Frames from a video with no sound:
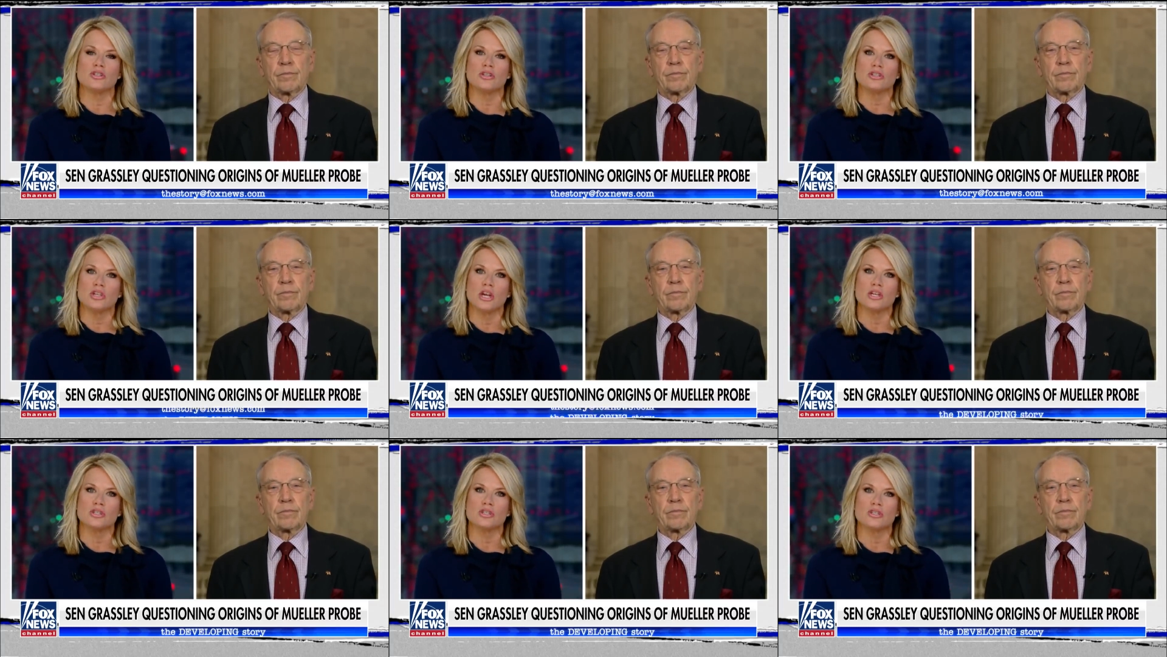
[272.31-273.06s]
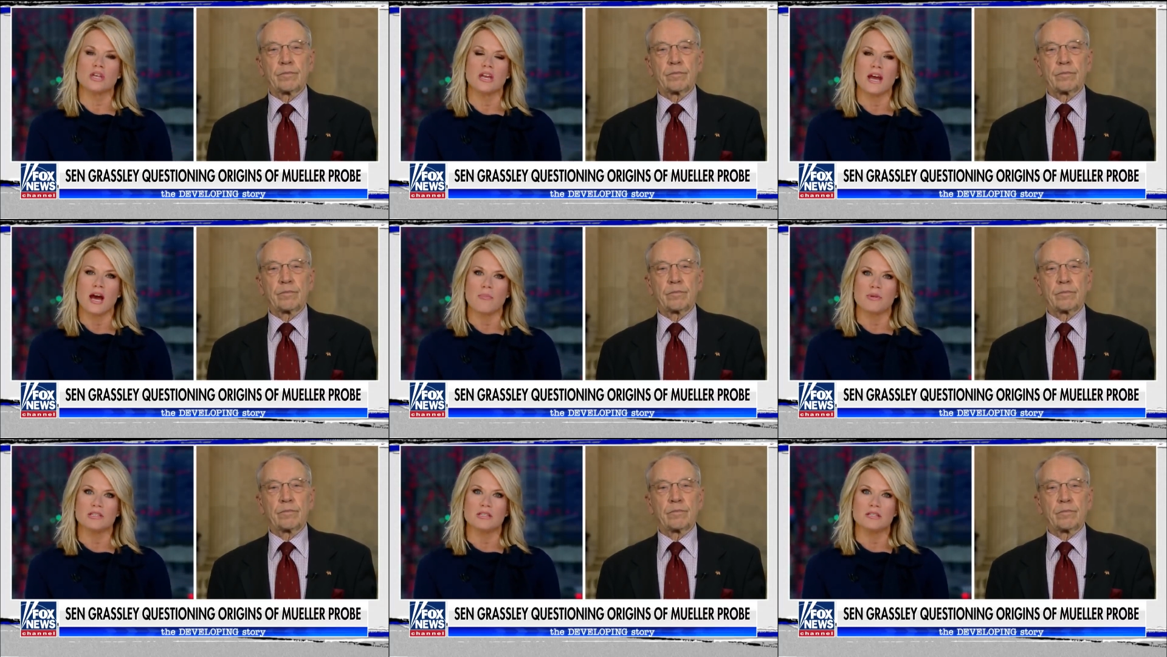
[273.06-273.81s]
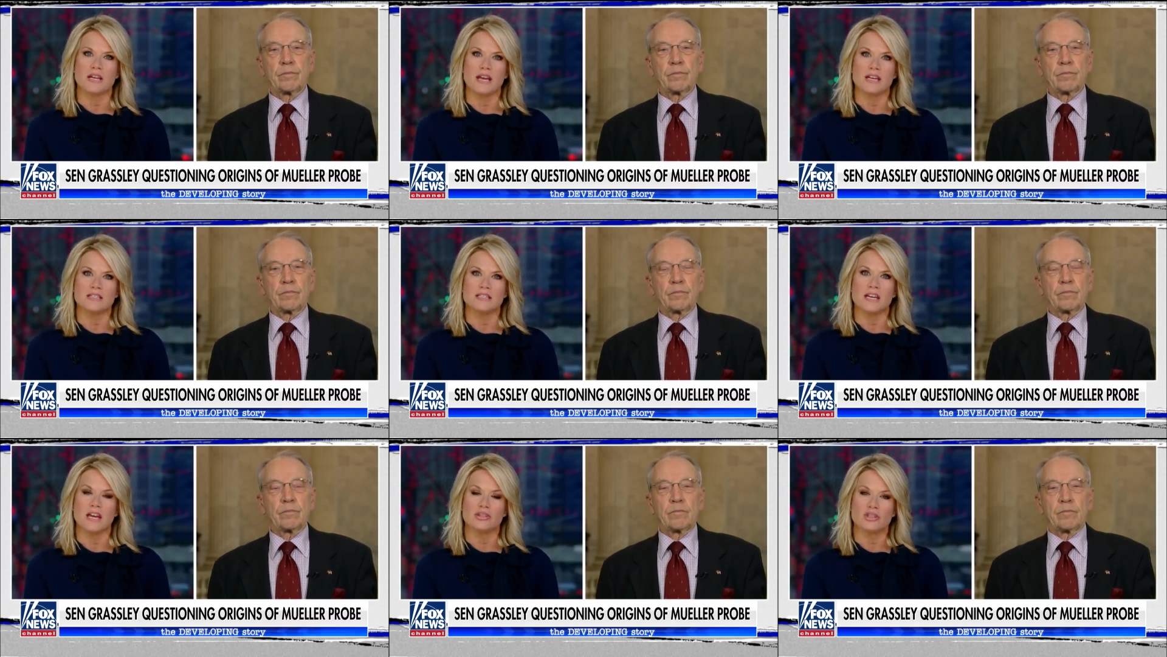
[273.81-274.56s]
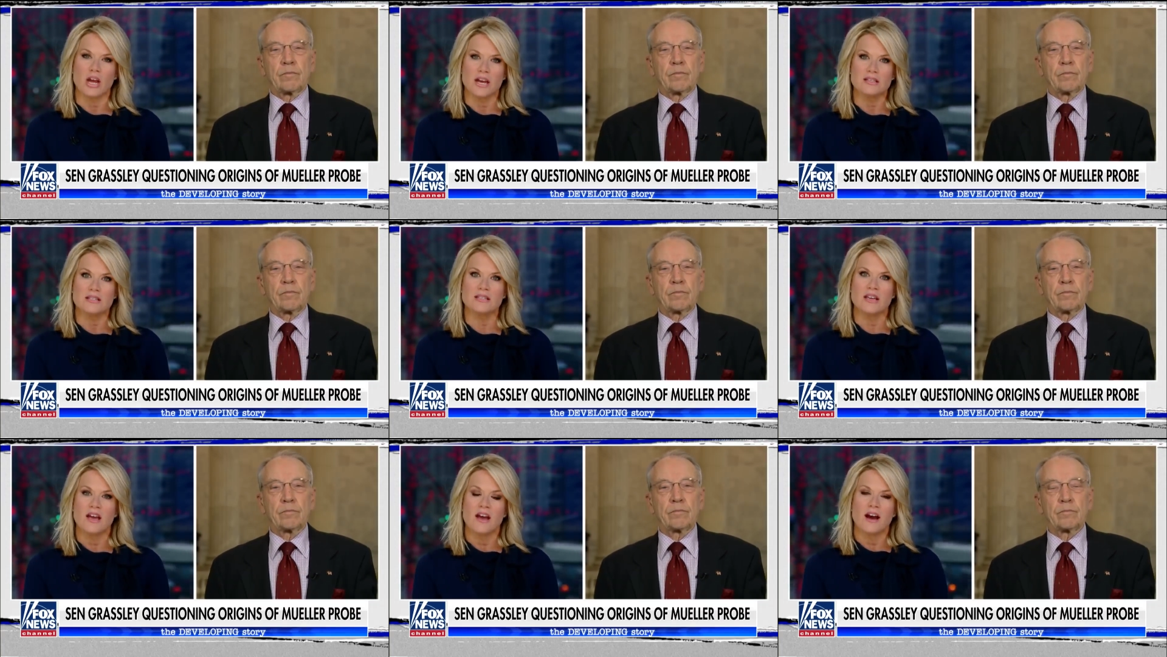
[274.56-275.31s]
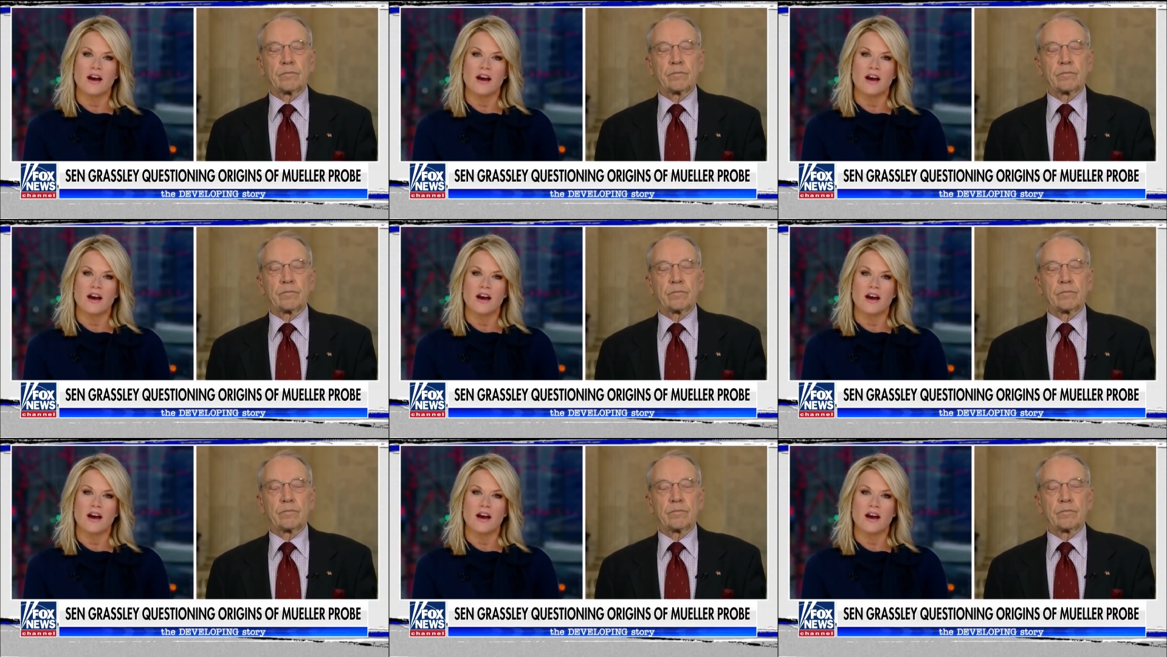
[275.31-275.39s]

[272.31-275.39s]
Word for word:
Speaker 1: to the changes that happened today at DHS.